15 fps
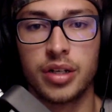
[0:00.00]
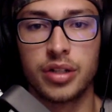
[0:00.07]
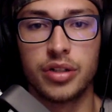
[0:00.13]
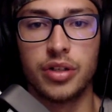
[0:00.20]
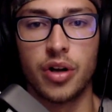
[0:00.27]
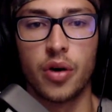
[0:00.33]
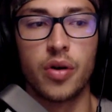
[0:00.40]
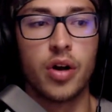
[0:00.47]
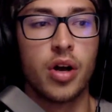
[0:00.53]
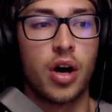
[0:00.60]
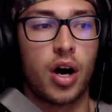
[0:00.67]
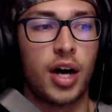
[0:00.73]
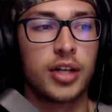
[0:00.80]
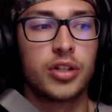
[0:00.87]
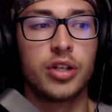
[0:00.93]
You know,
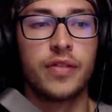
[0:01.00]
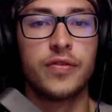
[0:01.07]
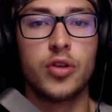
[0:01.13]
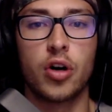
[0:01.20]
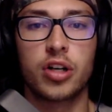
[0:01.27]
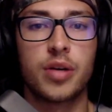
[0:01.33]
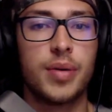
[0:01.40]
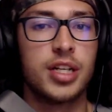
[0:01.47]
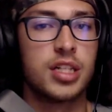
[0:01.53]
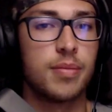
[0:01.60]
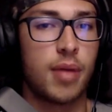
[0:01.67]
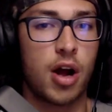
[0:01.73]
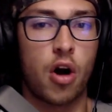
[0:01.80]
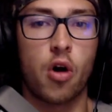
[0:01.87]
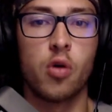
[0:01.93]
I could have documented
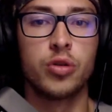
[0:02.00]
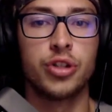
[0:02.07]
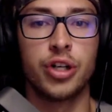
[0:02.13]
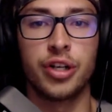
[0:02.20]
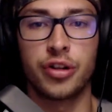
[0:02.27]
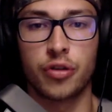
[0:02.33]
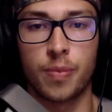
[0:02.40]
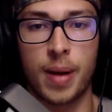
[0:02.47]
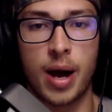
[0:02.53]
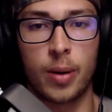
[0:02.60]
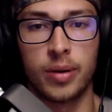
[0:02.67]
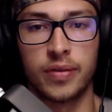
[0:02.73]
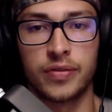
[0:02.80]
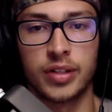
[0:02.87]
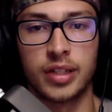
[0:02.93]
my whole journey through
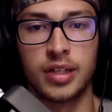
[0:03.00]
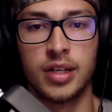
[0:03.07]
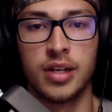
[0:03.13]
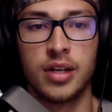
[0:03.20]
powerlifting.